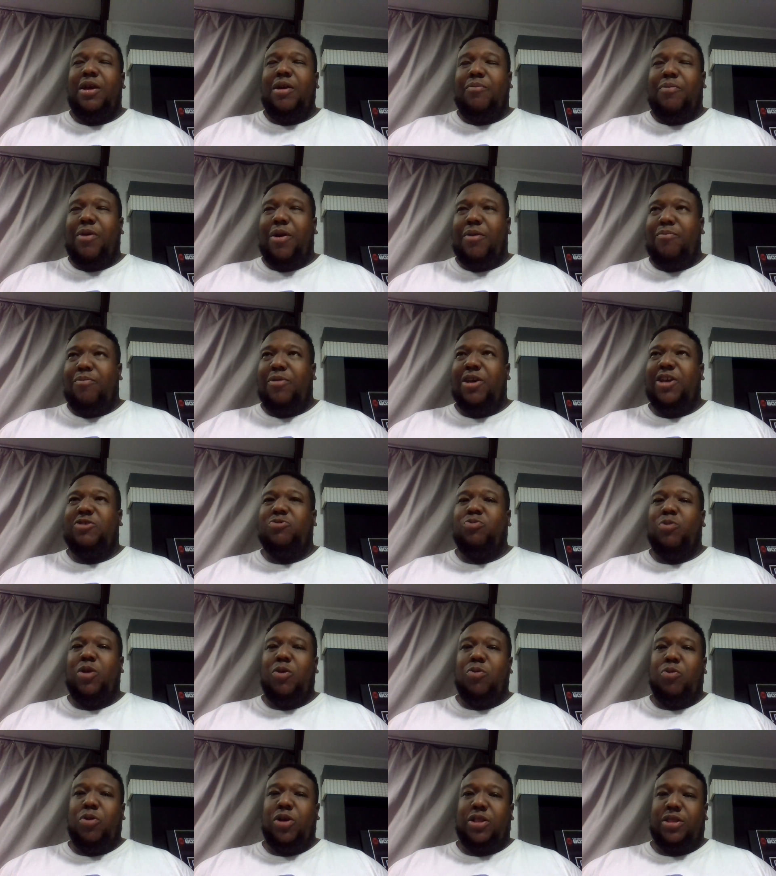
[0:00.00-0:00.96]
But miss
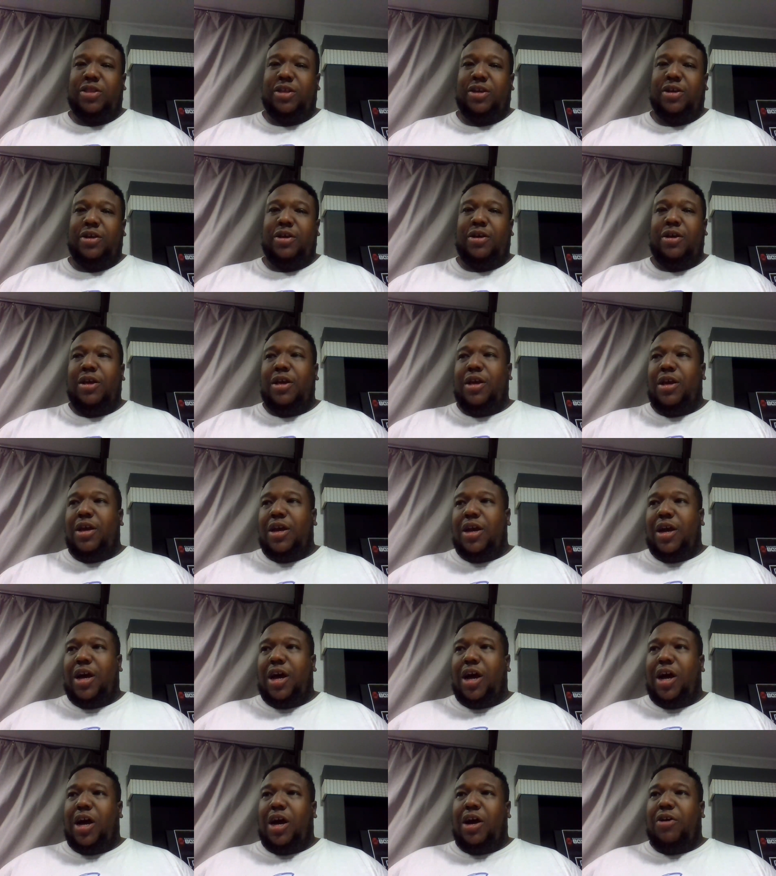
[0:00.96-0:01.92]
me with the
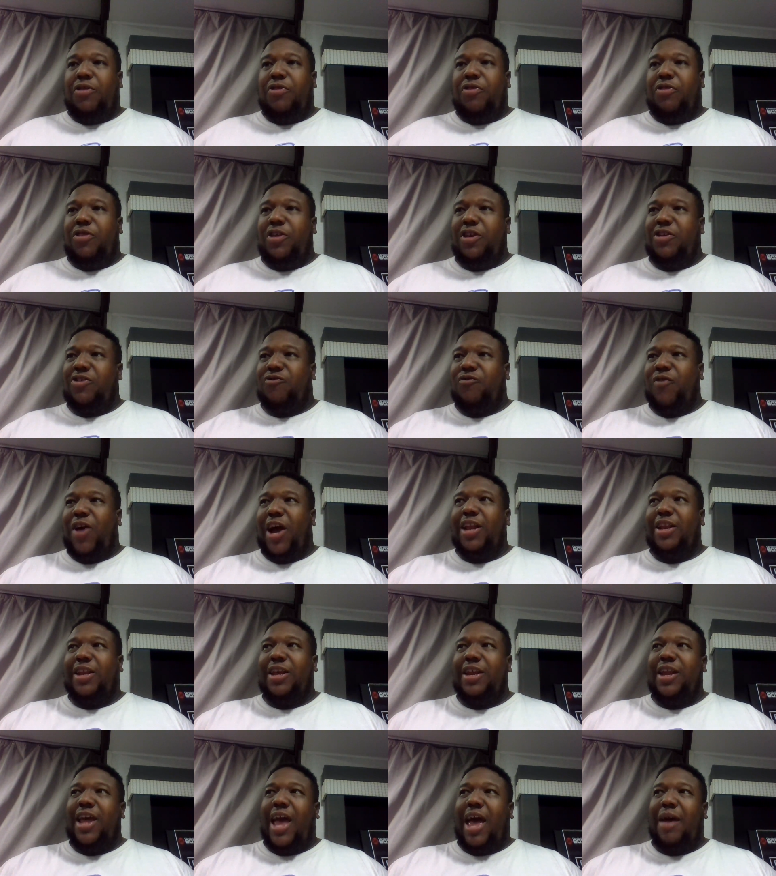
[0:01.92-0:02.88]
this fight
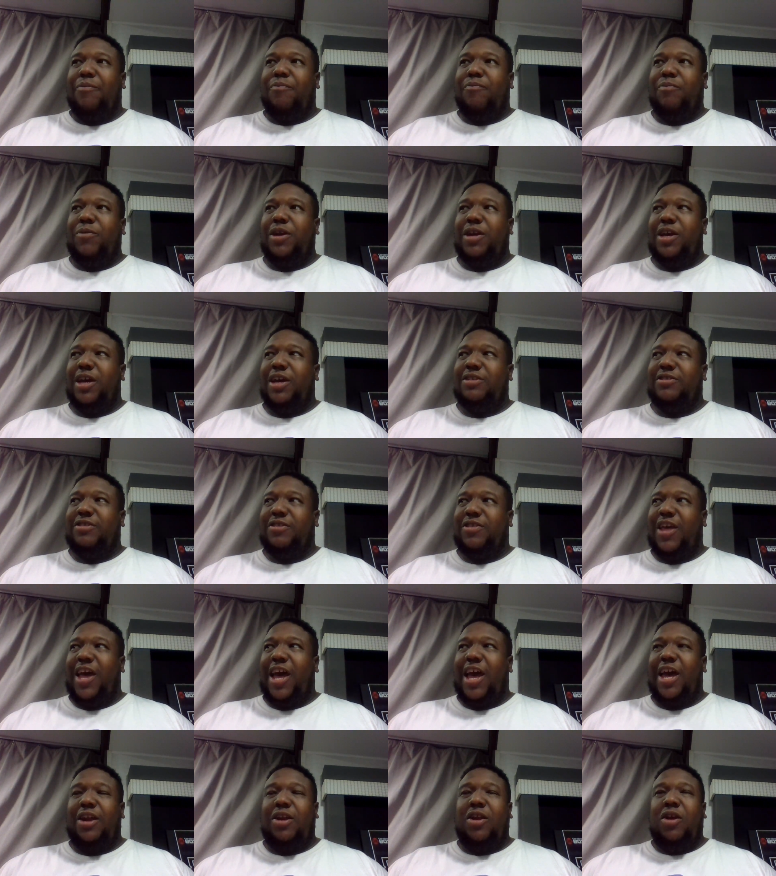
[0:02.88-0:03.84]
didn't happen because of
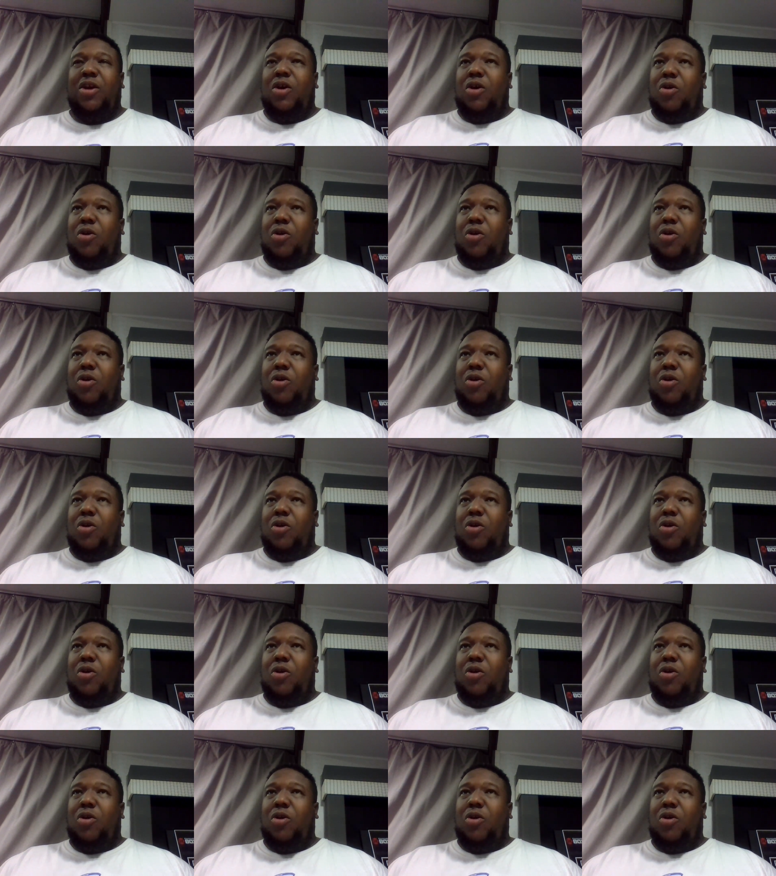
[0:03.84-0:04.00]
that,